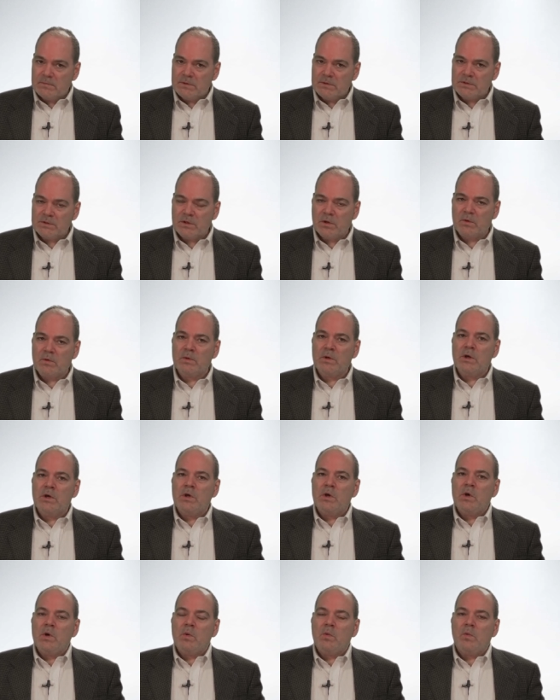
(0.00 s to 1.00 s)
So
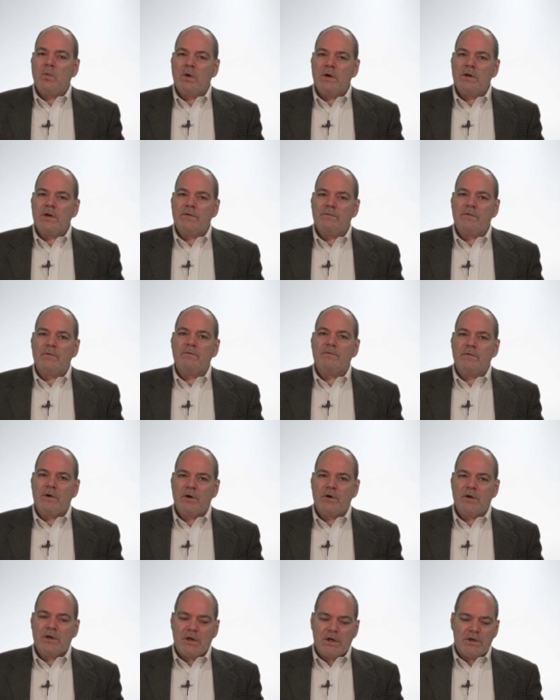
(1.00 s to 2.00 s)
whatever
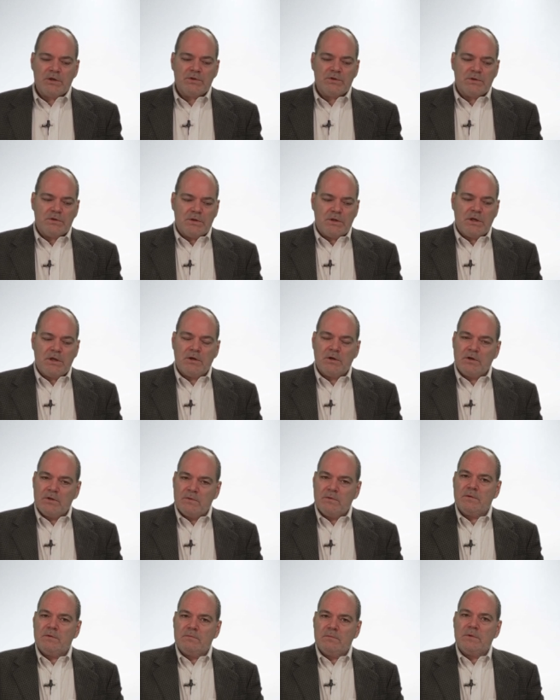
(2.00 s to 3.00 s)
variation in
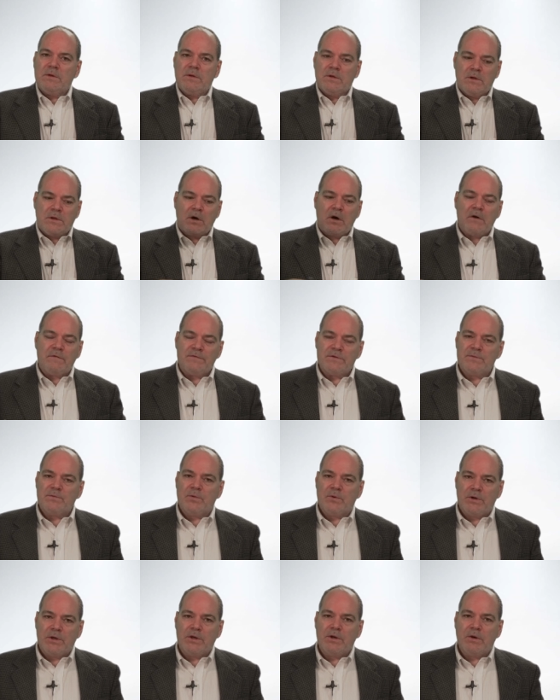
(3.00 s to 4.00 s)
an, an
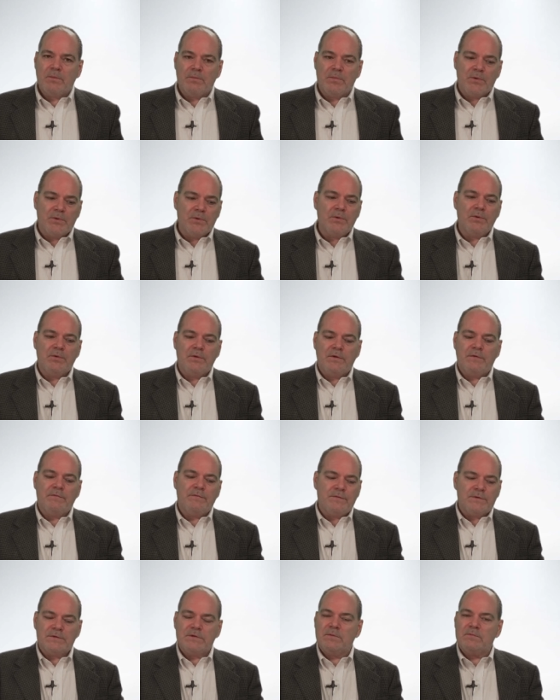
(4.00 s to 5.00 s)
offspring, a brood
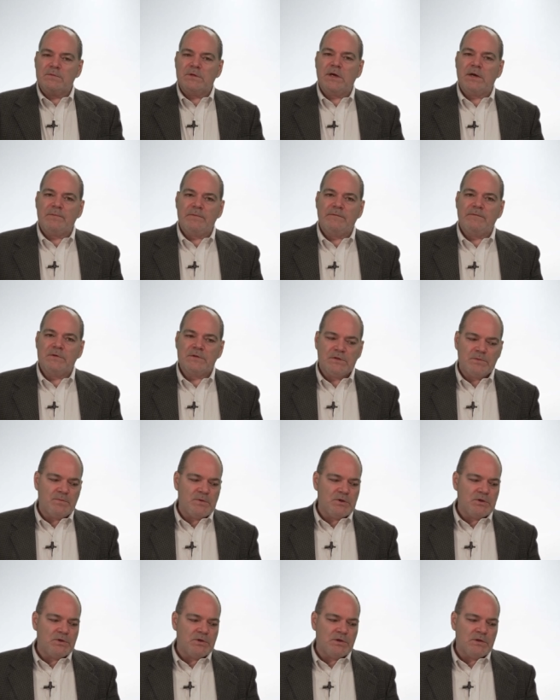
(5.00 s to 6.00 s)
of some type of a
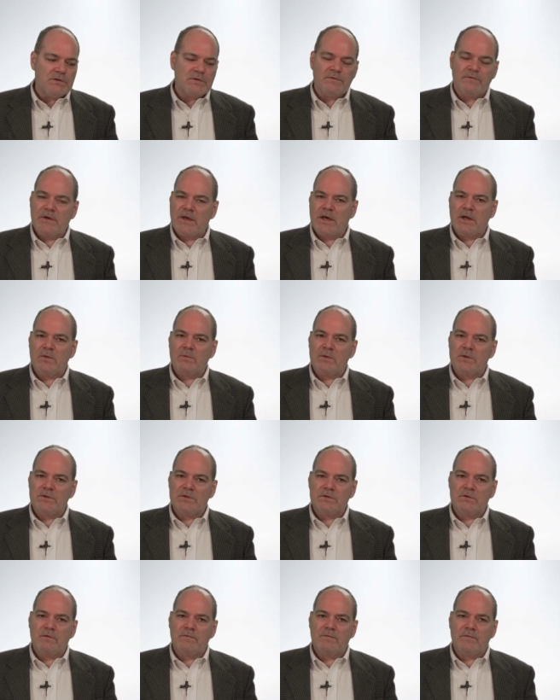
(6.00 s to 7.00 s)
species of an animal and
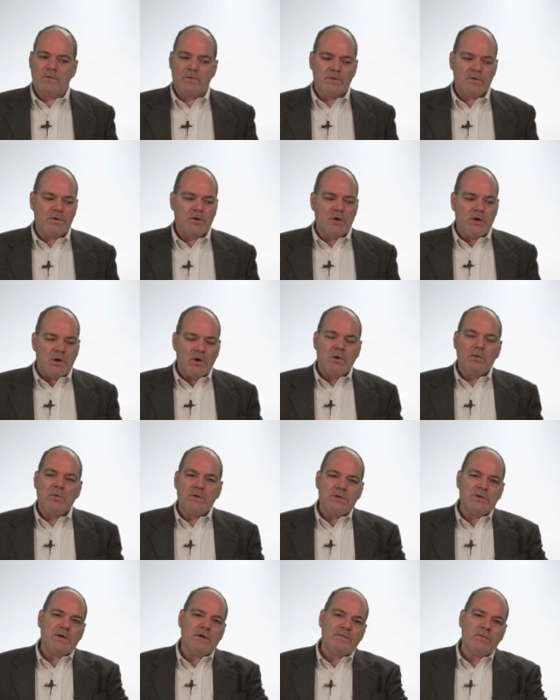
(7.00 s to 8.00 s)
so forth,
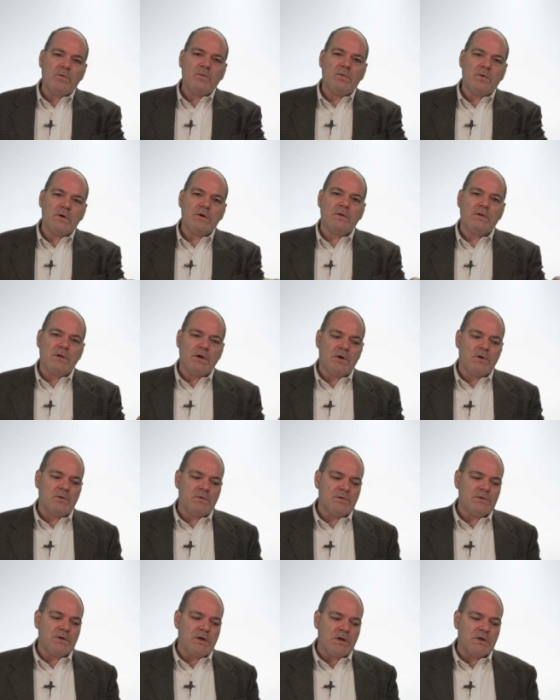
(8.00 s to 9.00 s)
whichever one of
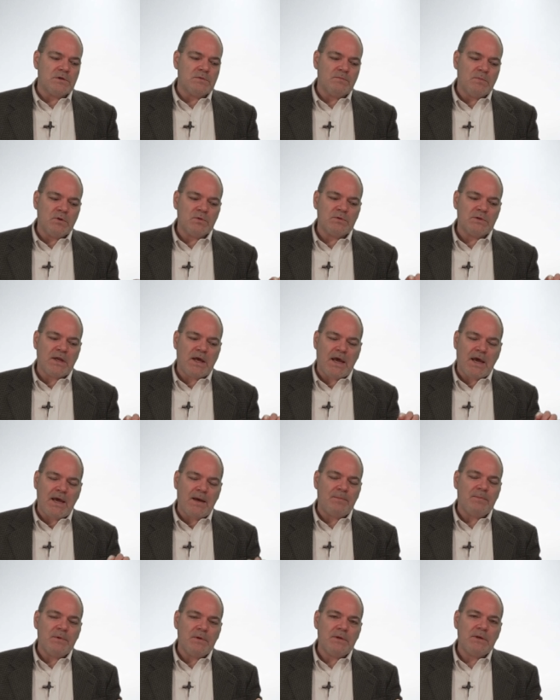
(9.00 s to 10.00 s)
those is most
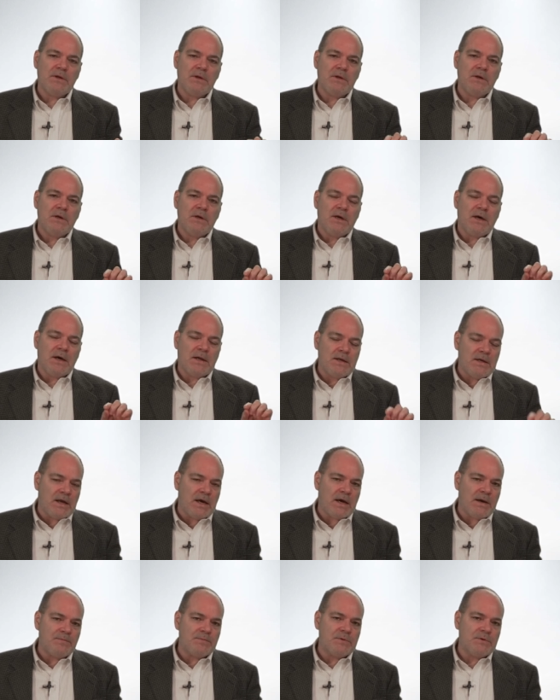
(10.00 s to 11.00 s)
aptly
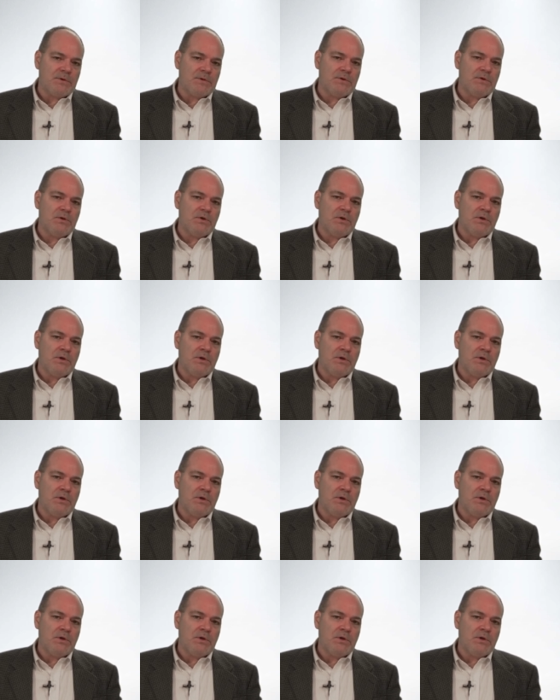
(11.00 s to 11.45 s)
adapted